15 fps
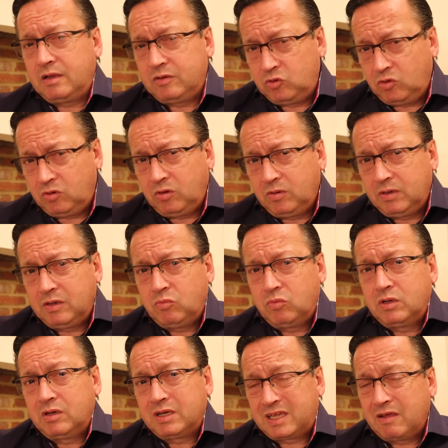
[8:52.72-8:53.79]
not only
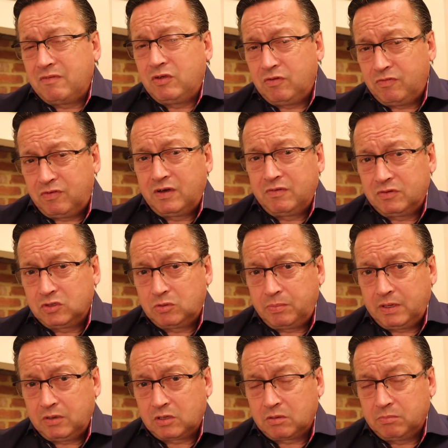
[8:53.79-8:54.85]
will I give you
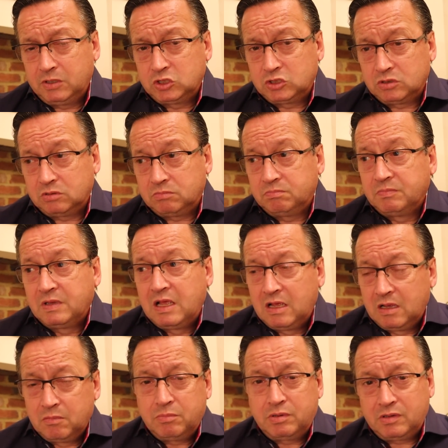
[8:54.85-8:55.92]
£500 commission,
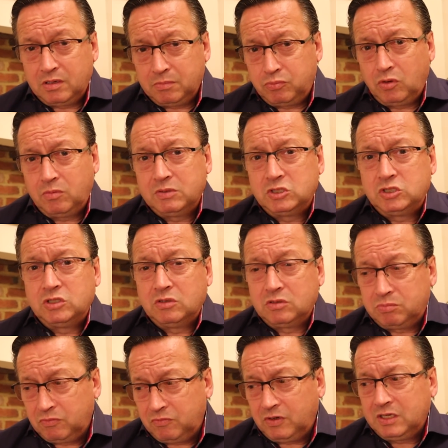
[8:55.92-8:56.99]
but I promise
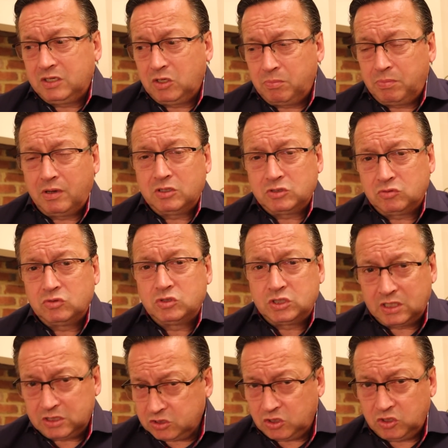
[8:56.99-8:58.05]
you, providing you pass all the
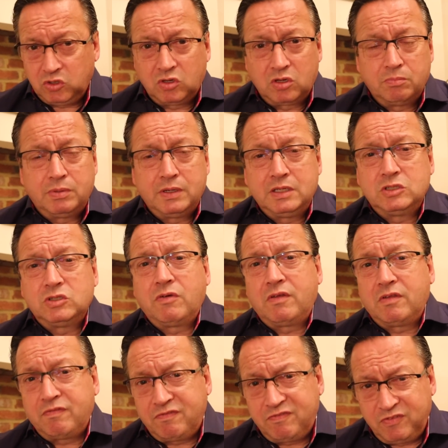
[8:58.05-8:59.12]
checks, you can be
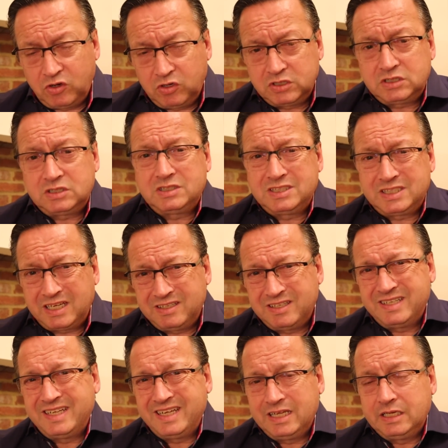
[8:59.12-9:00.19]
the first
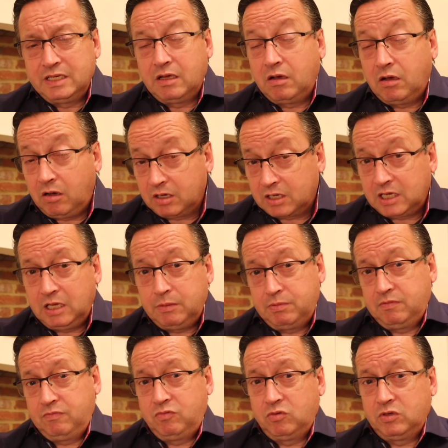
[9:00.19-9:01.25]
tenant in there. I'll keep
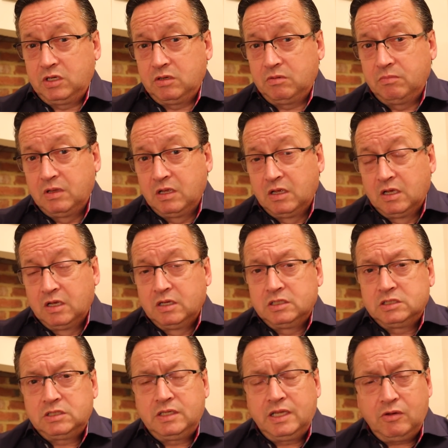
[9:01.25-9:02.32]
it for you.
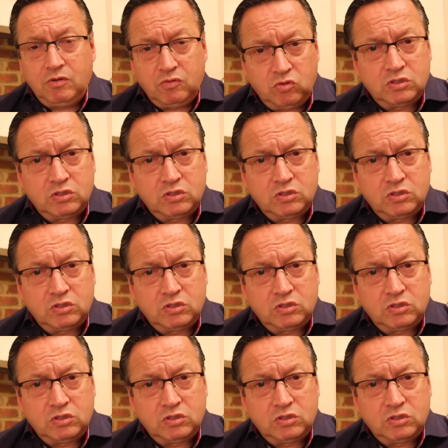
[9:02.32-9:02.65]
So now I've